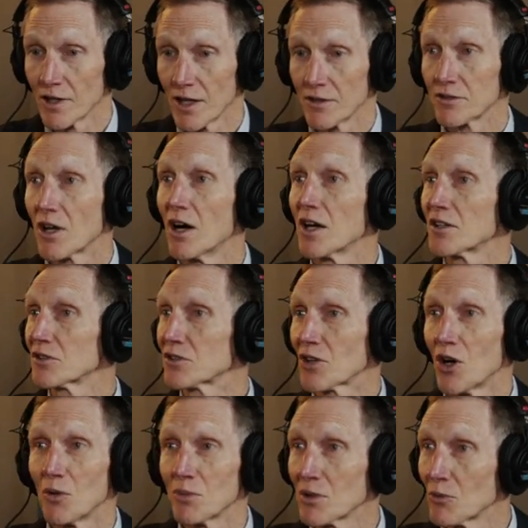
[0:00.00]
as God has
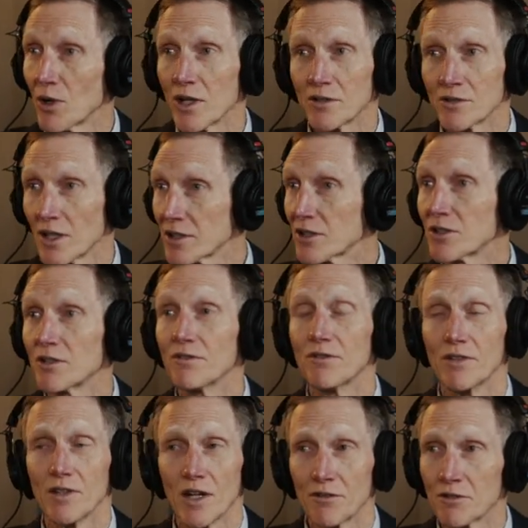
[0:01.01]
called me in ways I could have
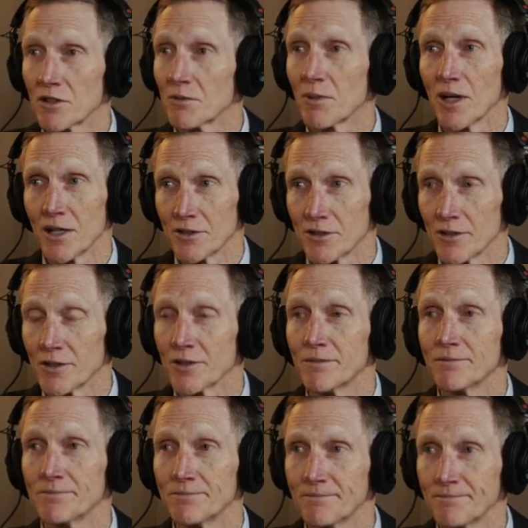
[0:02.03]
never imagined.
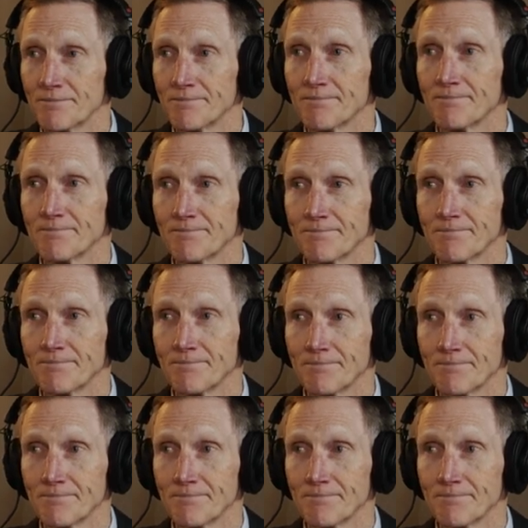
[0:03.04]
I'm with